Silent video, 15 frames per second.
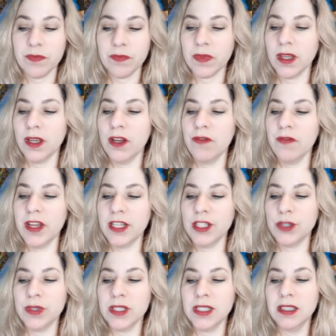Venice was
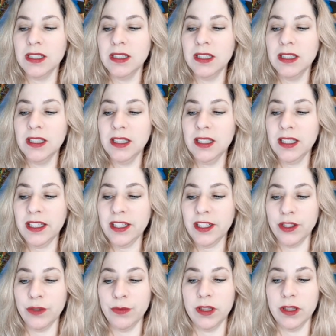littered with
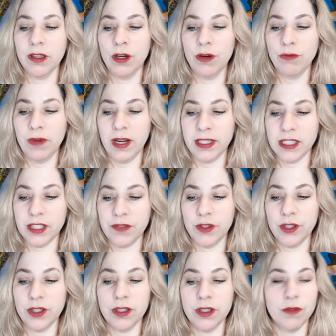low rents for
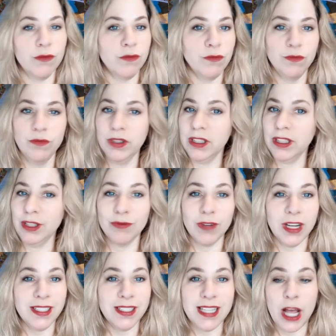really
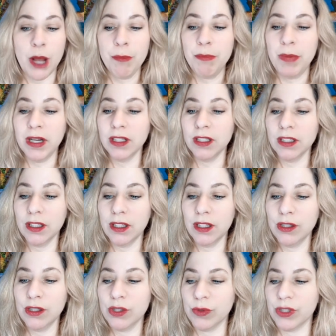rundown bungalows, which
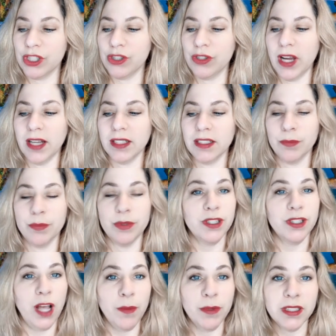attracted
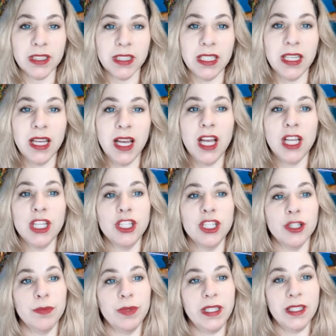predominantly
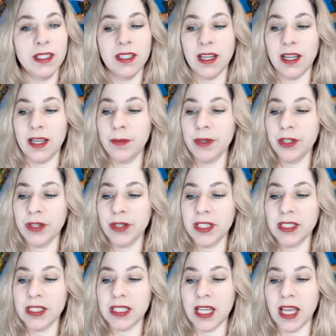European immigrants
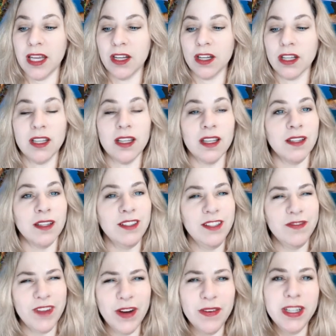and a, a, very
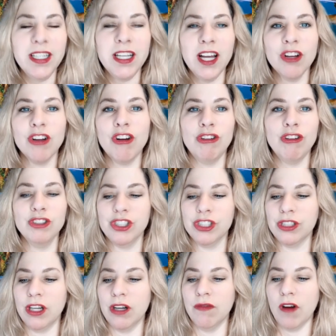young culture of
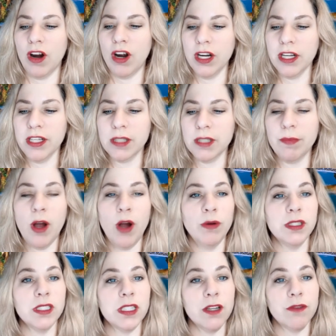artists, poets,
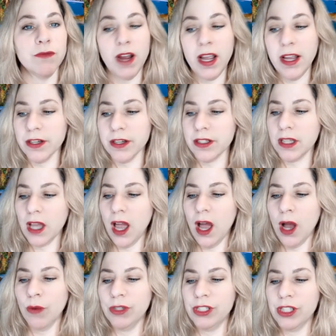and writers, which
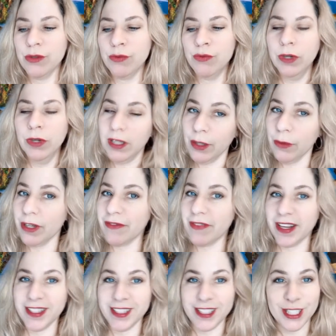is really what Venice
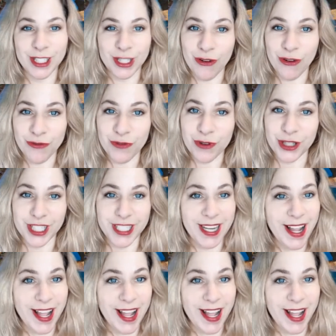is known for today.